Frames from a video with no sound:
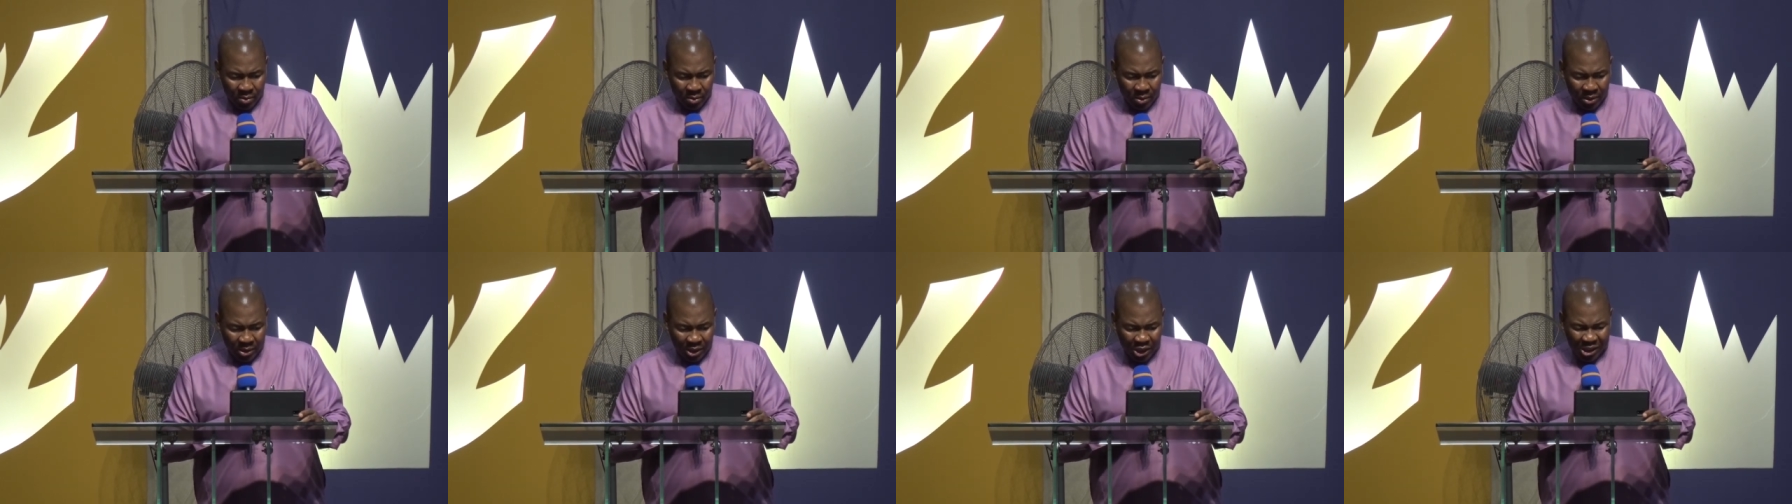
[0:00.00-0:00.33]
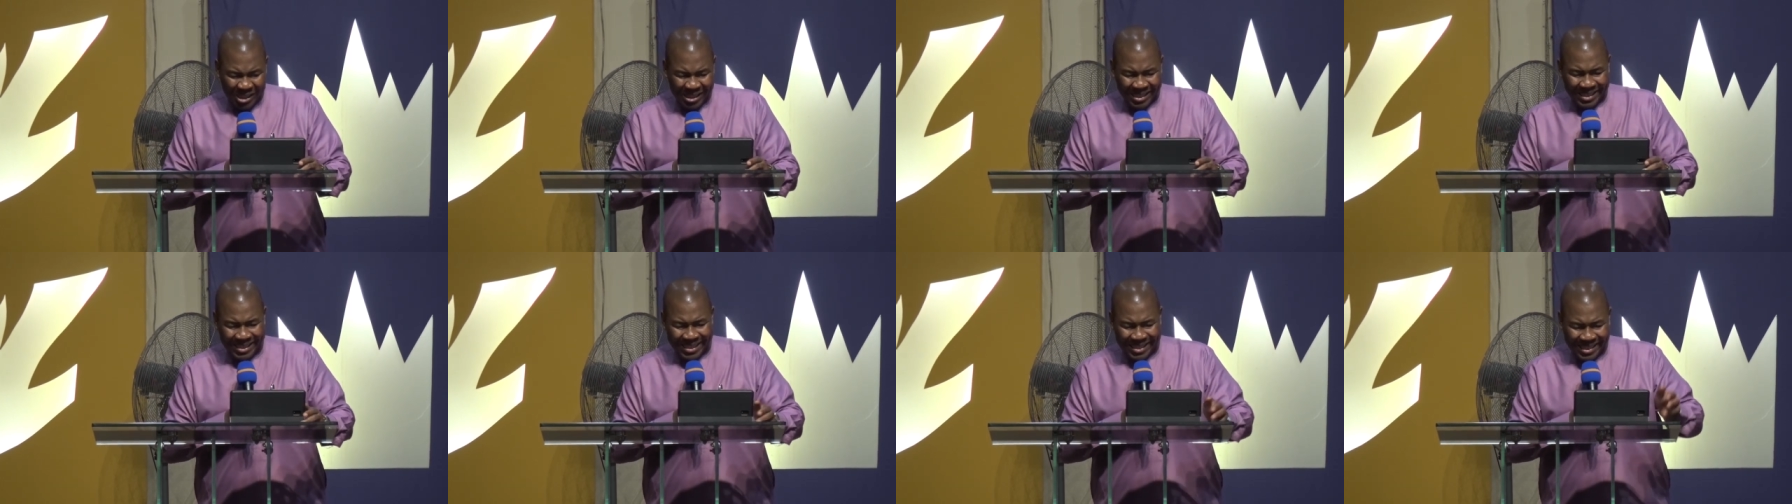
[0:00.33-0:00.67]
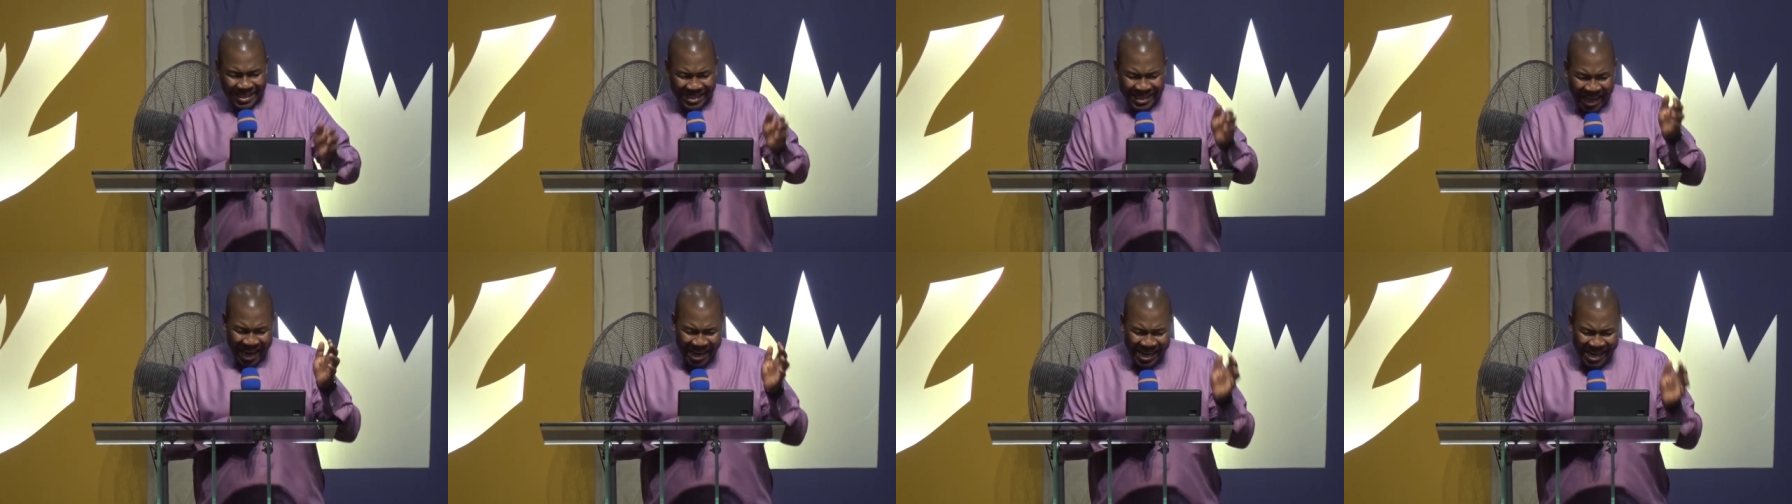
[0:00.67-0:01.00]
She
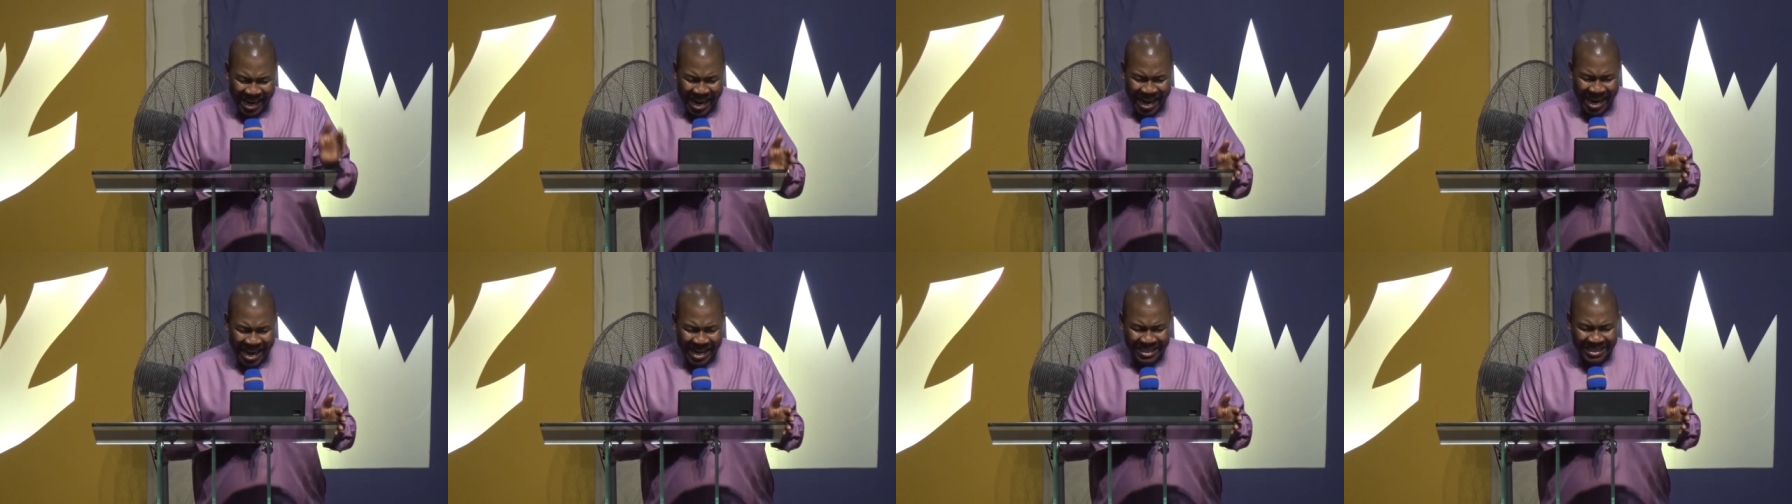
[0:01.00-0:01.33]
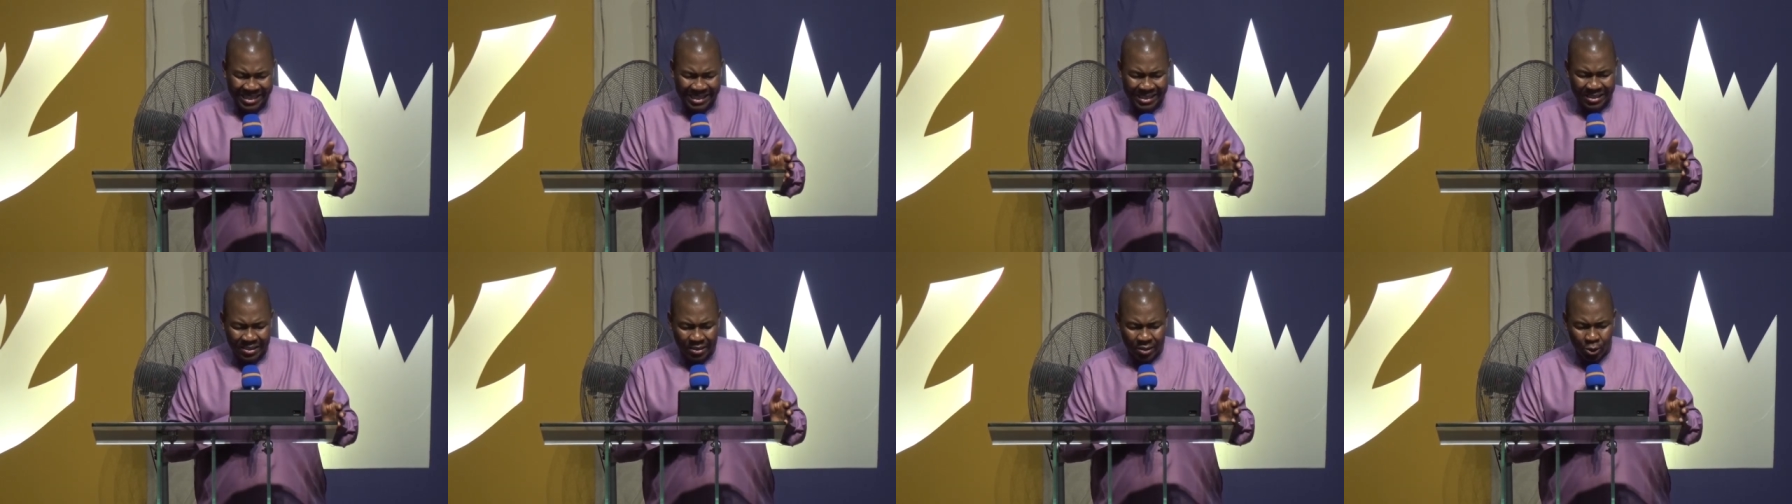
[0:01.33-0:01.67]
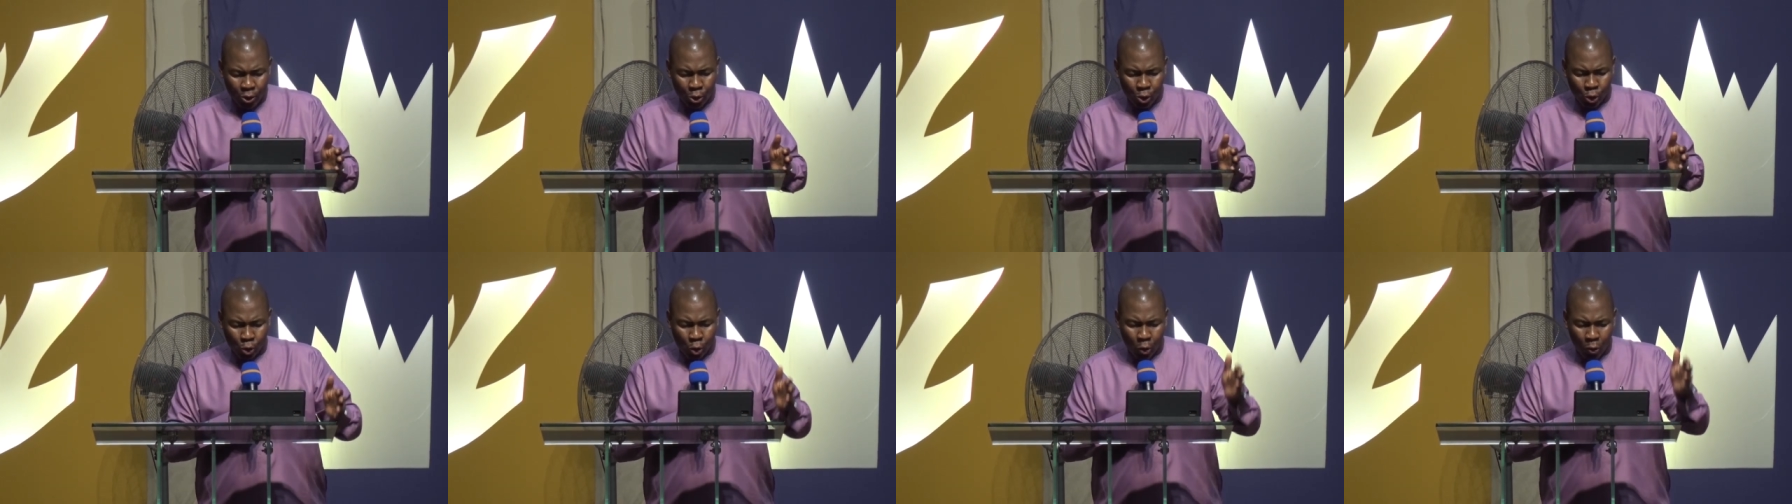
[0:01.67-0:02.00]
desired
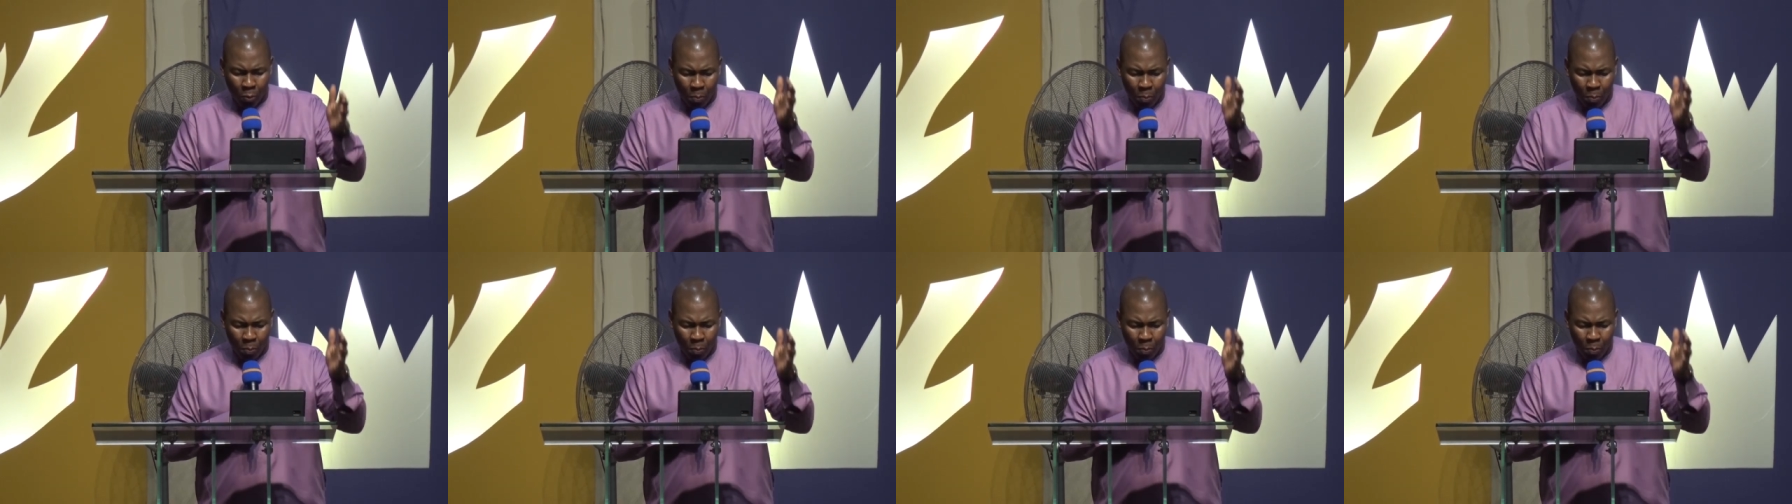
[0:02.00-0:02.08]
to